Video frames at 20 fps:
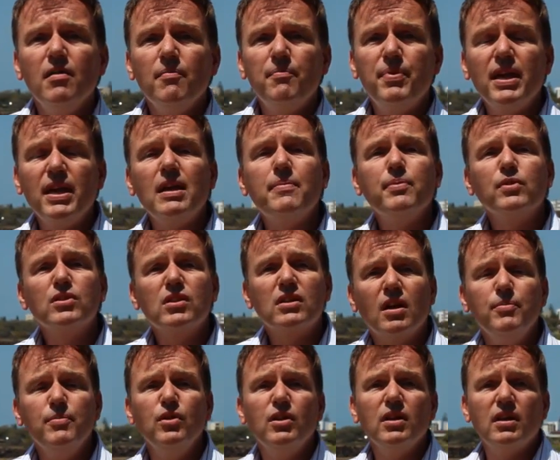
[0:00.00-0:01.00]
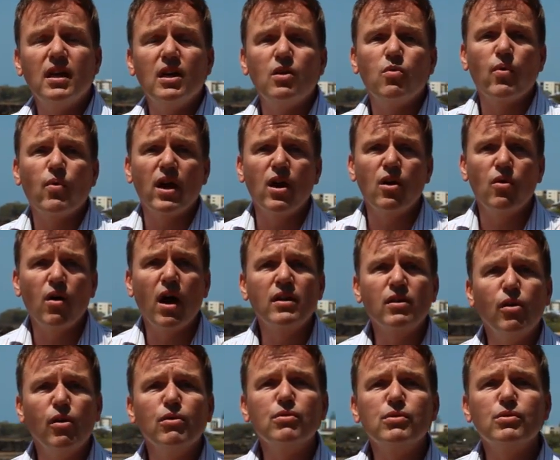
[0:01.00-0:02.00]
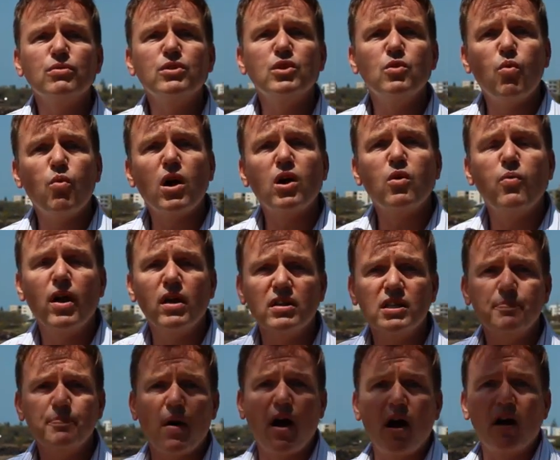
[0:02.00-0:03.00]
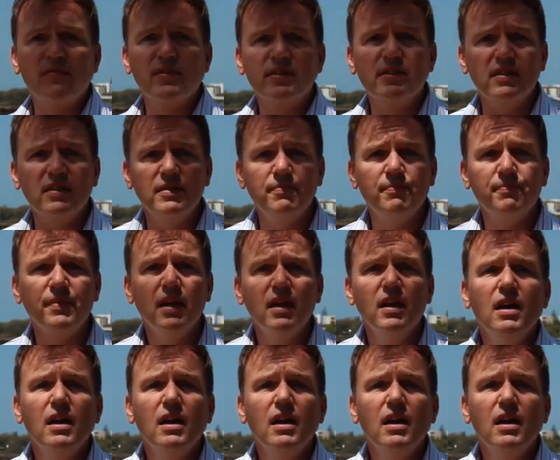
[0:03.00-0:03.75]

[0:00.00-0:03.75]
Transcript: be able to communicate well, and also to work well as part of a team.